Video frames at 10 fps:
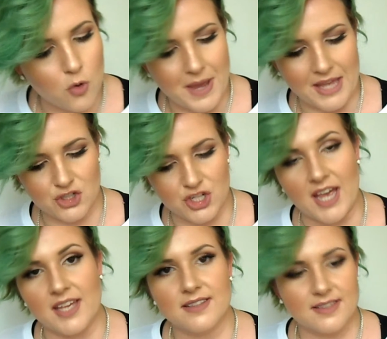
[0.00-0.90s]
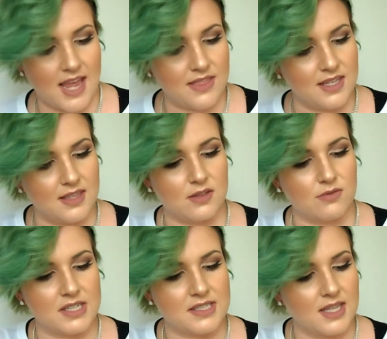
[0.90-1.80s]
4 matte shades, and
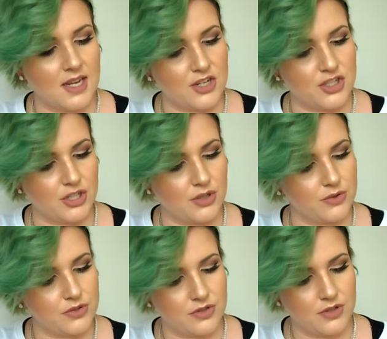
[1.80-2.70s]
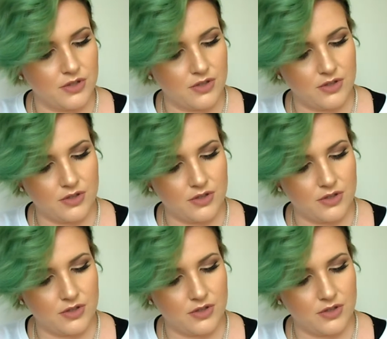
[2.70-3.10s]
then the rest of the eyeshadows,